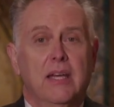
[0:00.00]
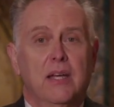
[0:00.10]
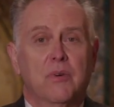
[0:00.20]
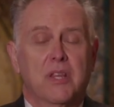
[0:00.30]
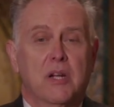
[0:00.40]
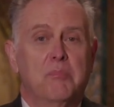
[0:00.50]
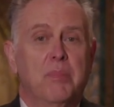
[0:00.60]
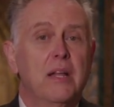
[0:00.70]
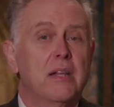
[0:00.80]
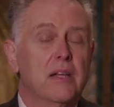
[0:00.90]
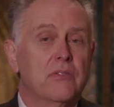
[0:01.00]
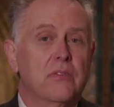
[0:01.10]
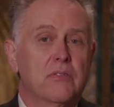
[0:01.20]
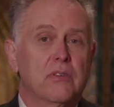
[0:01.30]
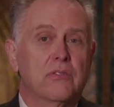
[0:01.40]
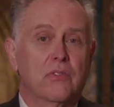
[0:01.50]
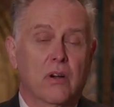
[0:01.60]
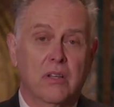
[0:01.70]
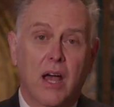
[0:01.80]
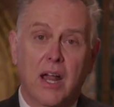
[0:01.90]
and with an abundance of the
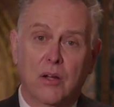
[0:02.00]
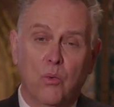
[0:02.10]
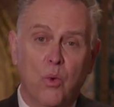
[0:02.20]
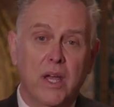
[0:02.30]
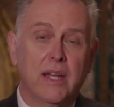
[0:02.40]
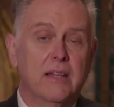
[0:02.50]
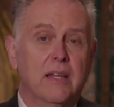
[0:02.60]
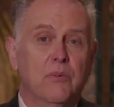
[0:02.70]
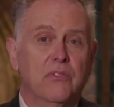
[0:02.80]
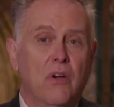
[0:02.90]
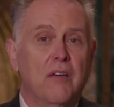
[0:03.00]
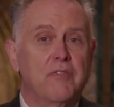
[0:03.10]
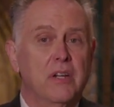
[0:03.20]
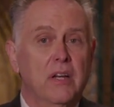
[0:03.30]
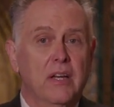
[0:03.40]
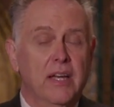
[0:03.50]
sardonic wit that was often